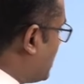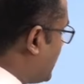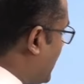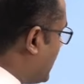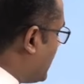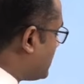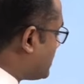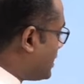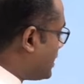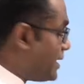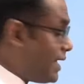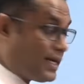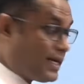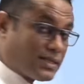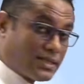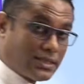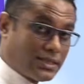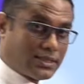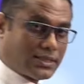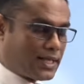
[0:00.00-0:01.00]
Then the
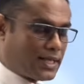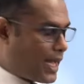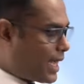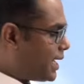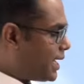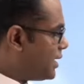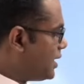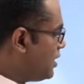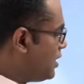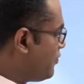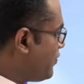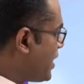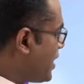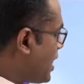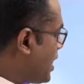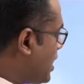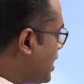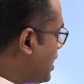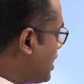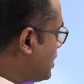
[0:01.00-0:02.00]
next standard
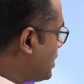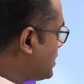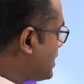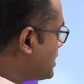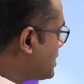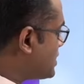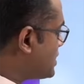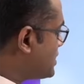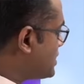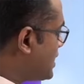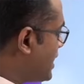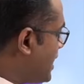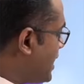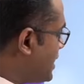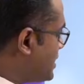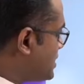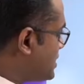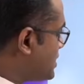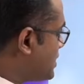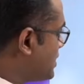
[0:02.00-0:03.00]
where there's a
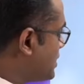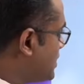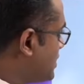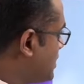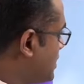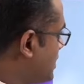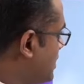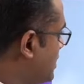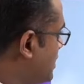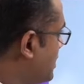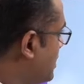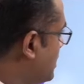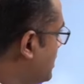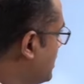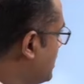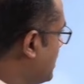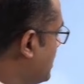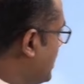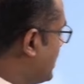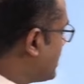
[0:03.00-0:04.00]
change
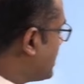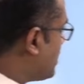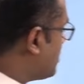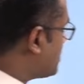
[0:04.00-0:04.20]
in